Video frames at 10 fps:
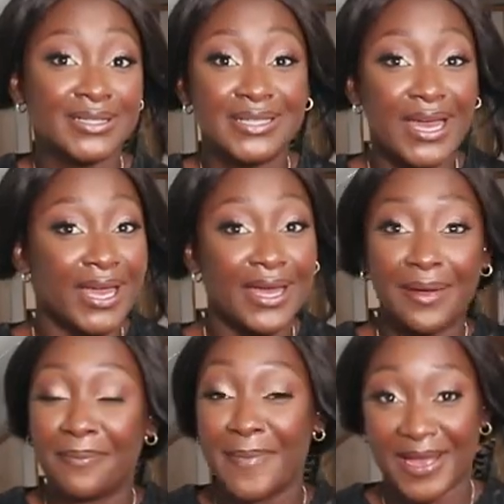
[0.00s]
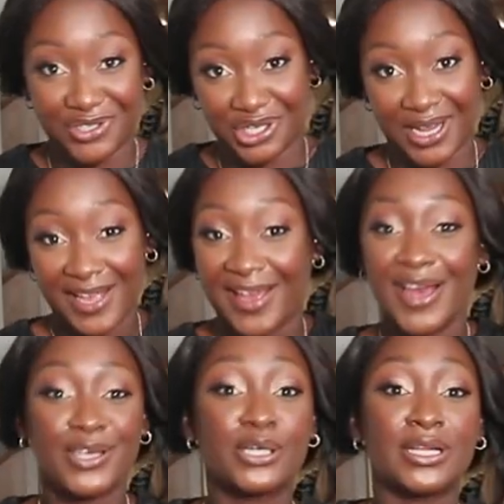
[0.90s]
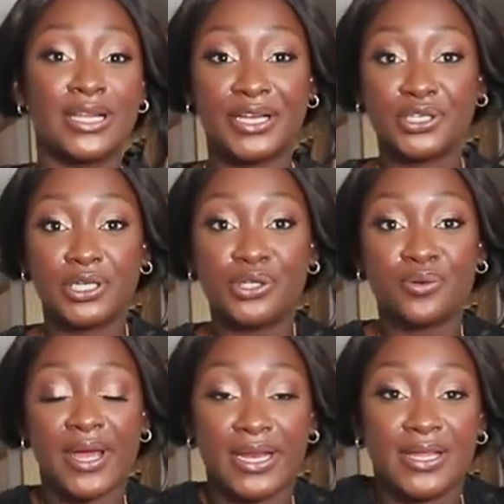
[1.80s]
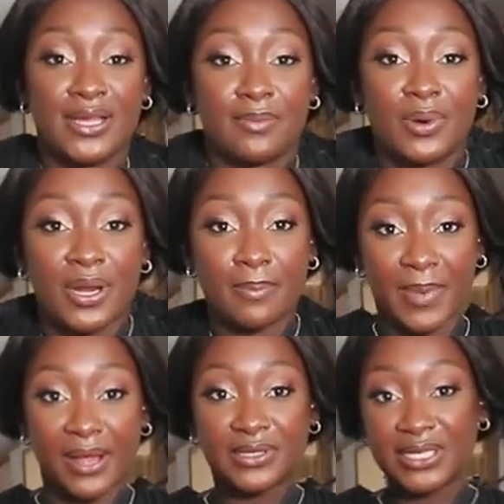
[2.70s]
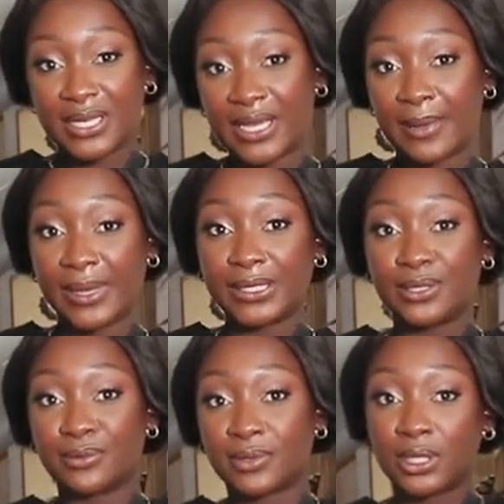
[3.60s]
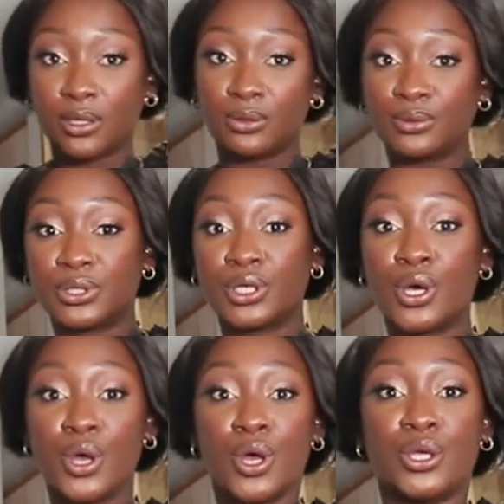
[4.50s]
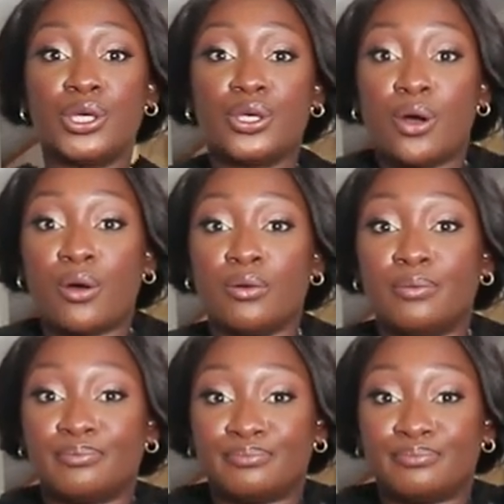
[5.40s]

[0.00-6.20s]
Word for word: see mention it you could literally do anything put a belt in here make it look cute you know